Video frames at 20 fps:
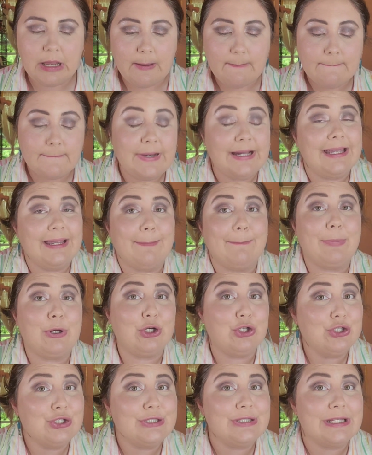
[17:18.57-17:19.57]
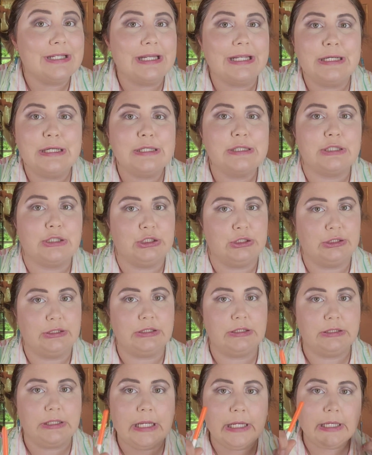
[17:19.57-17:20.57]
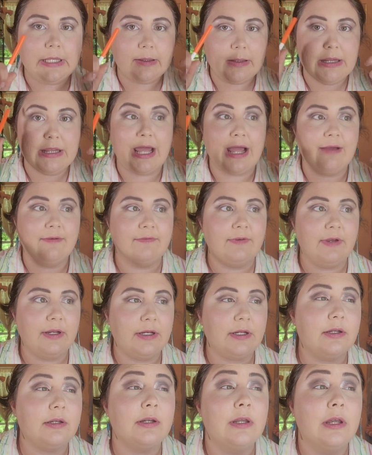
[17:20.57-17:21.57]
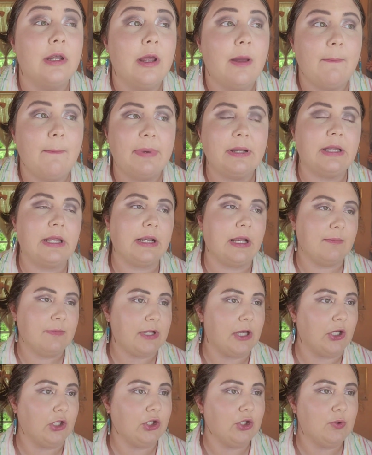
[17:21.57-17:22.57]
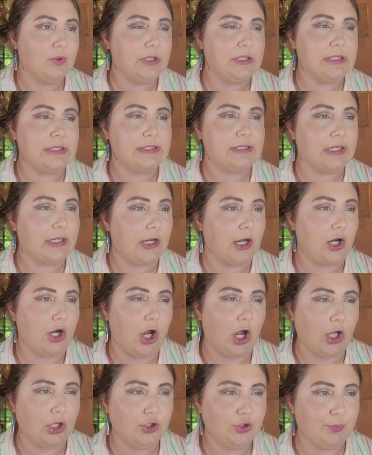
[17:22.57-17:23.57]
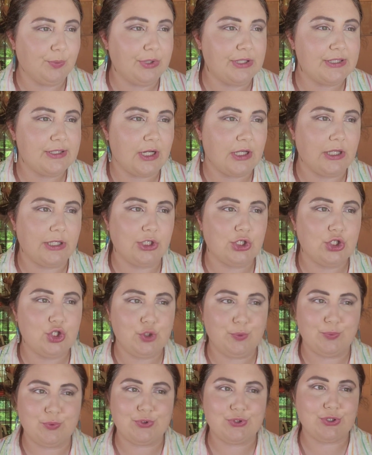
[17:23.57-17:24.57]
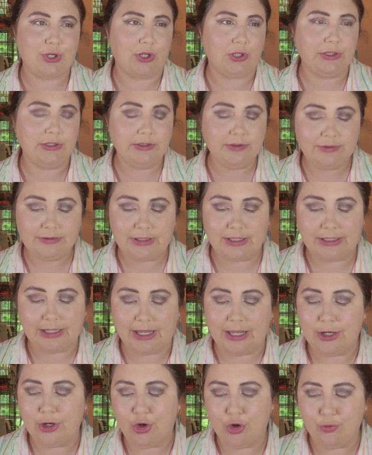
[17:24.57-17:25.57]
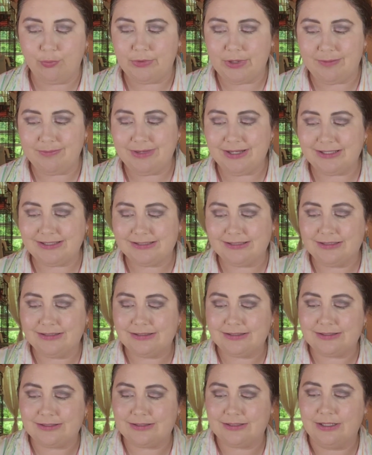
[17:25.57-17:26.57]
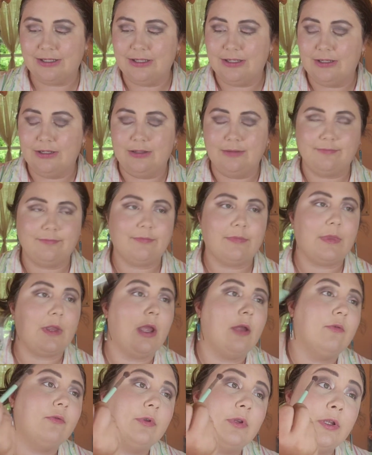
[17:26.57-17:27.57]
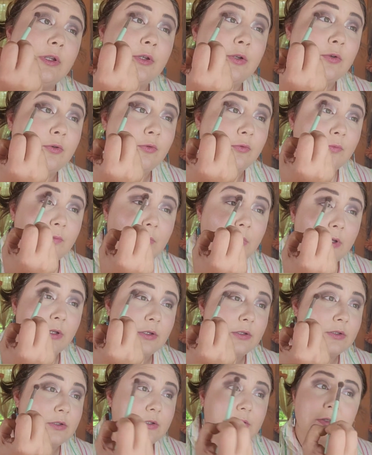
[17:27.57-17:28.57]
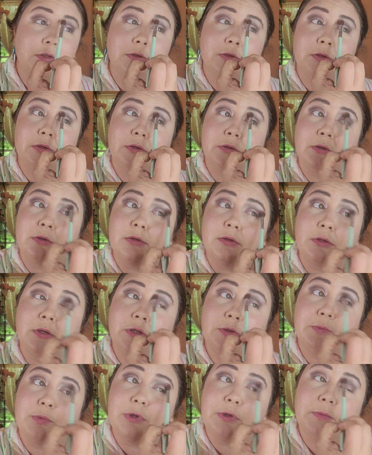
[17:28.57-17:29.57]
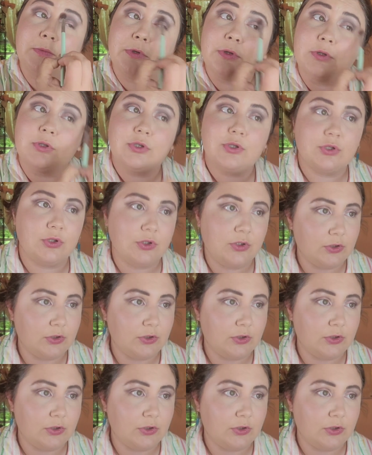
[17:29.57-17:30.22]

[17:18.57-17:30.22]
but in person it doesn't look like that faded. But like I'm telling you, it's like a color, but it's not like super solid. Like, I hope that makes sense. I really do, but that's pretty much